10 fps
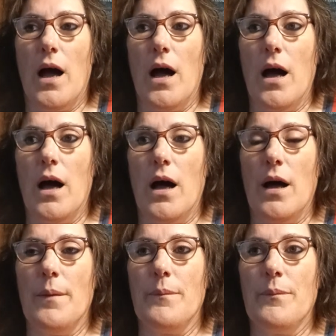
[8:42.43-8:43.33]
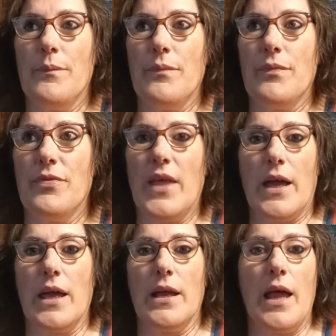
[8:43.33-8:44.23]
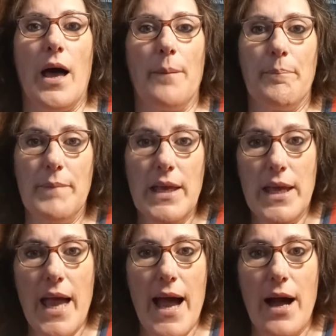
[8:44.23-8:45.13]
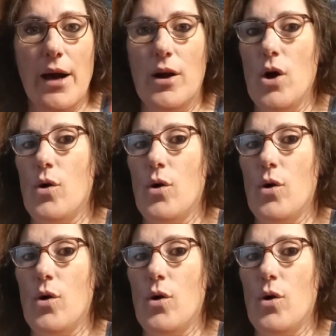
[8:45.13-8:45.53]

that can help me out,